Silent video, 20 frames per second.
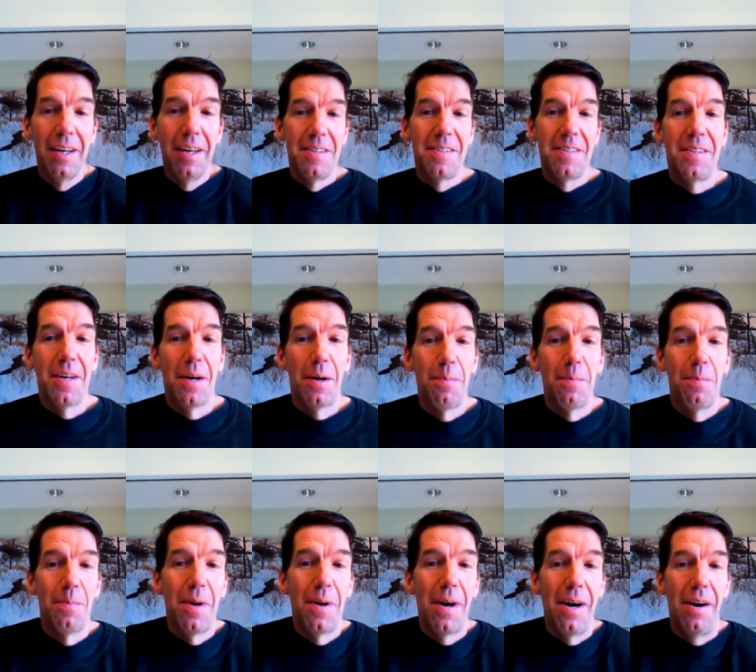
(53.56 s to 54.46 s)

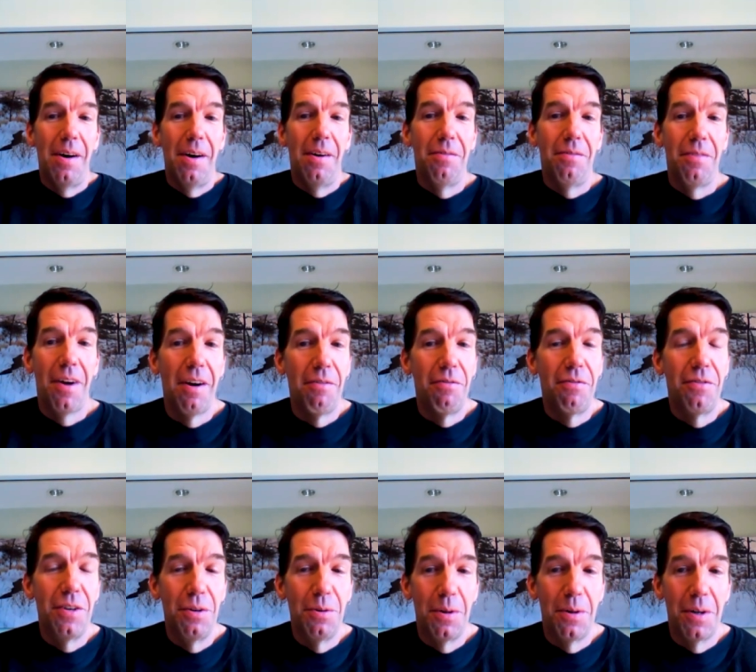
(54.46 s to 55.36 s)
some of our
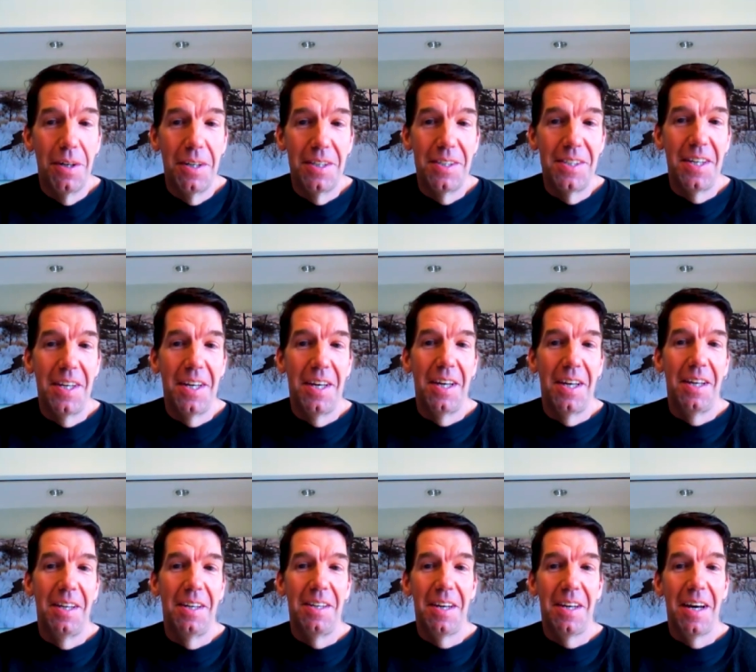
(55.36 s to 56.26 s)
viewers?
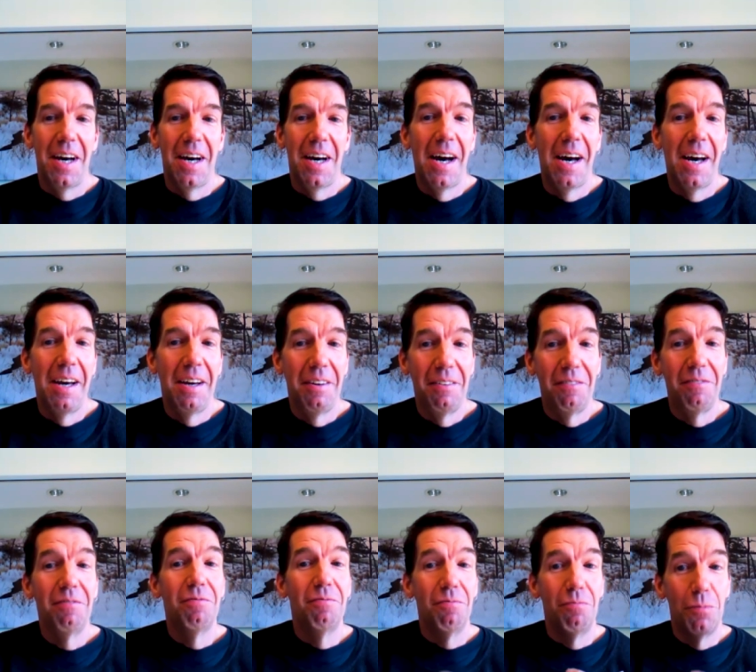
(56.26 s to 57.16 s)
And I
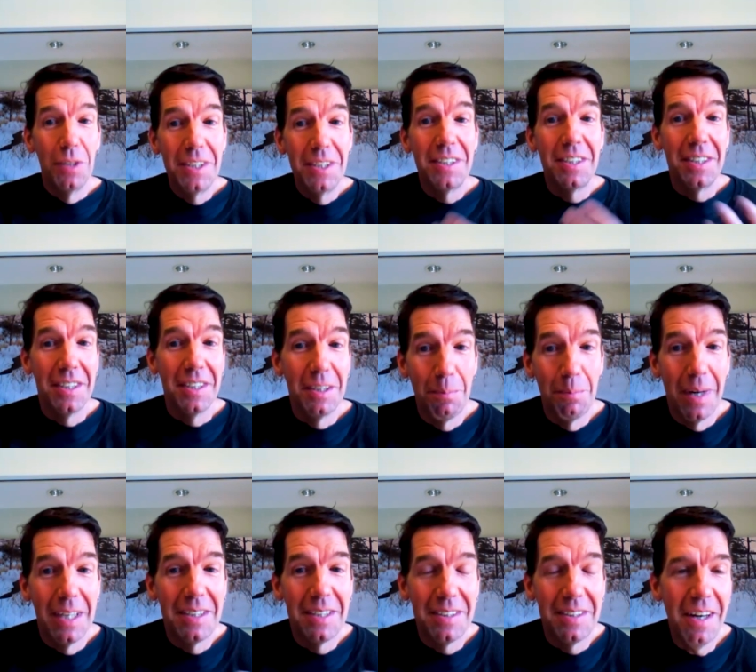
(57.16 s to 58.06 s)
recently
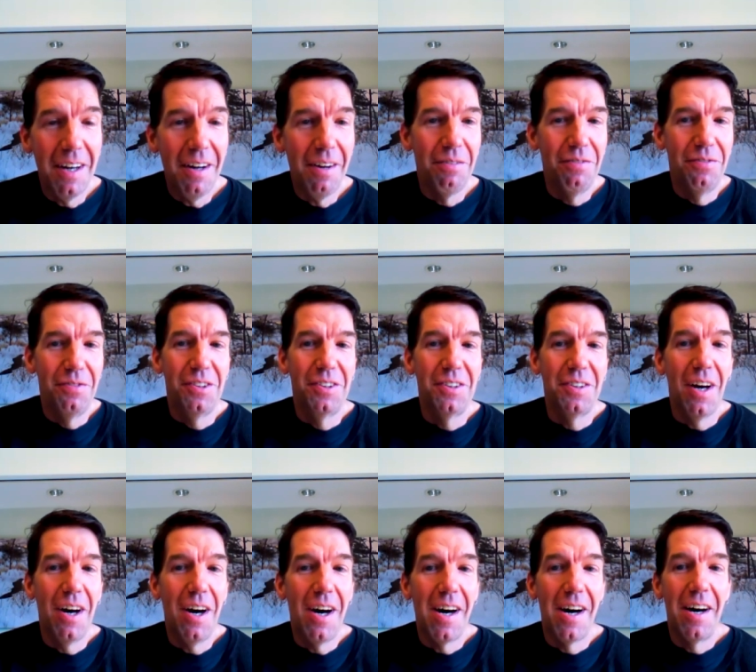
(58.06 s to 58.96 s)
myself
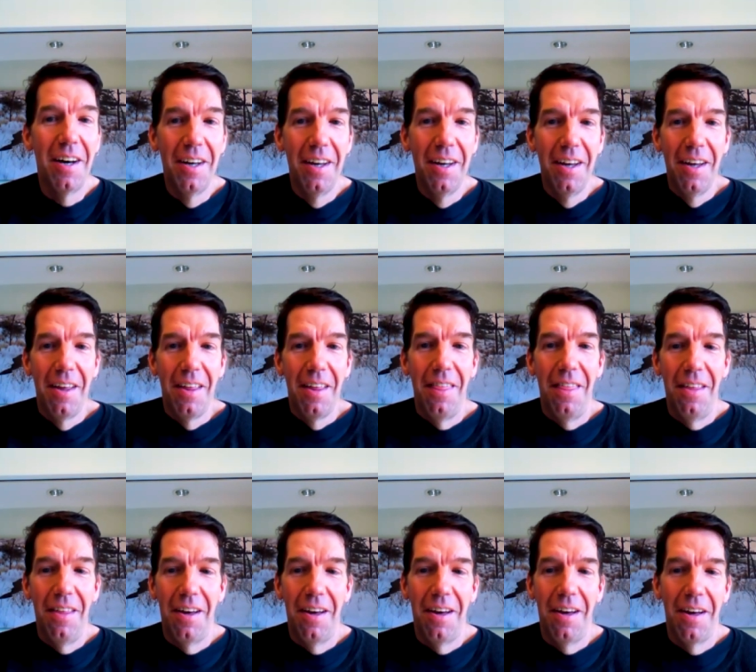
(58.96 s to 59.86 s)
saw
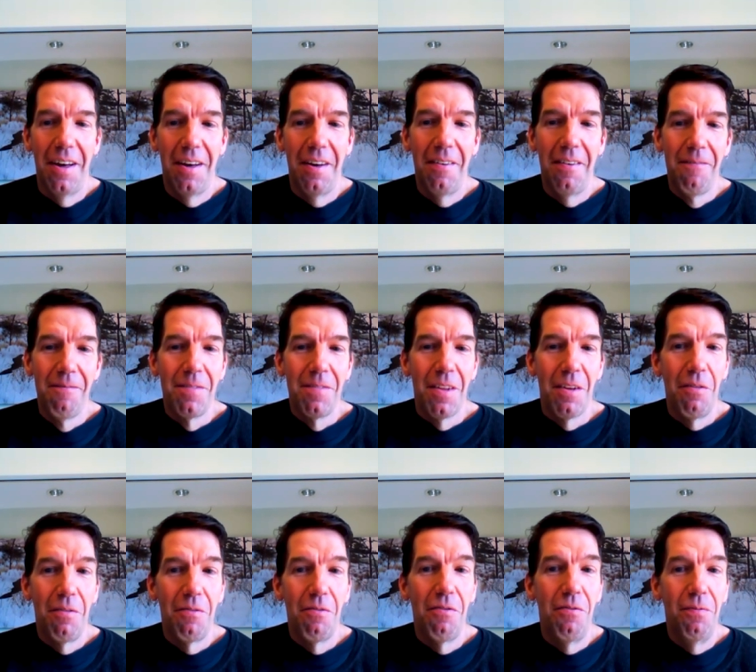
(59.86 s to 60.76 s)
the
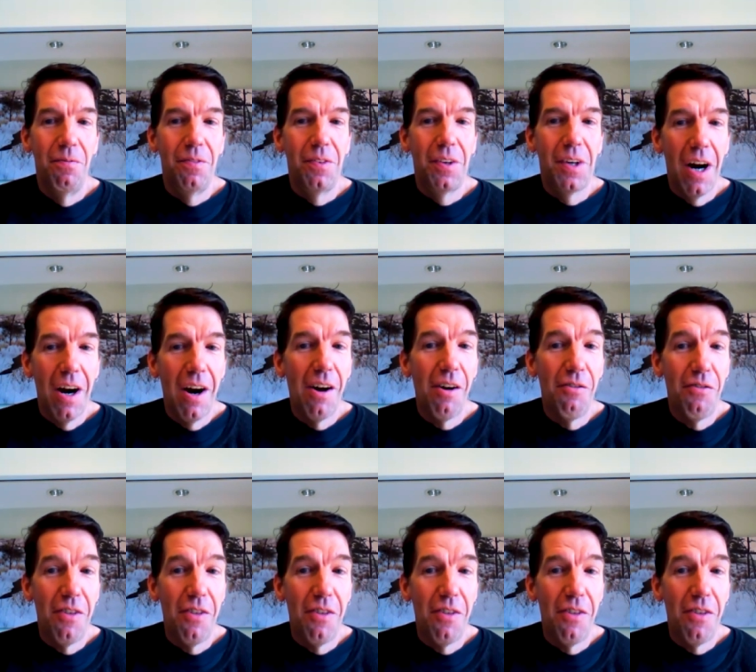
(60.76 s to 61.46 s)
Carl